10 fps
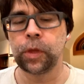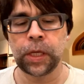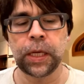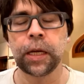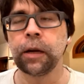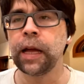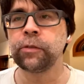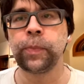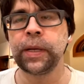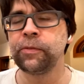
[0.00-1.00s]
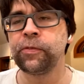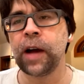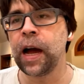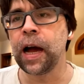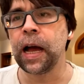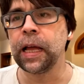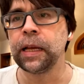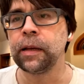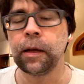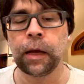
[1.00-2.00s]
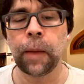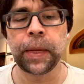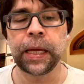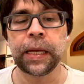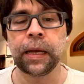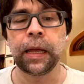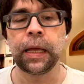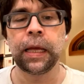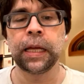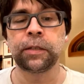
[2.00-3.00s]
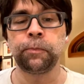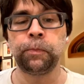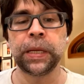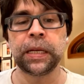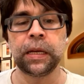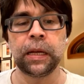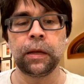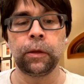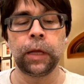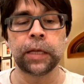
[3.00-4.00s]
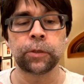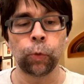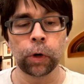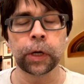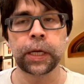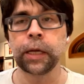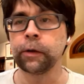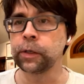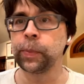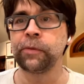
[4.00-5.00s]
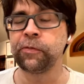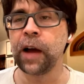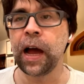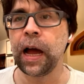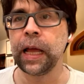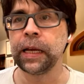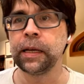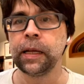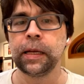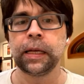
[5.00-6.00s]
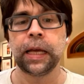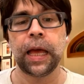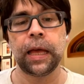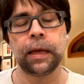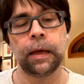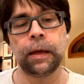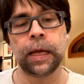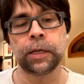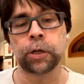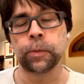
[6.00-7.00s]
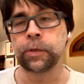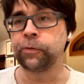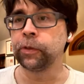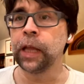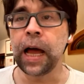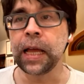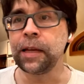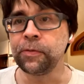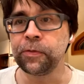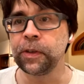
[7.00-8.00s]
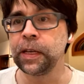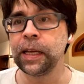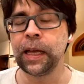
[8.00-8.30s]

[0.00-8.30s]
the year has been fine. I mean, it's been as a work year, it's been fine. Mm-hmm. In terms of life,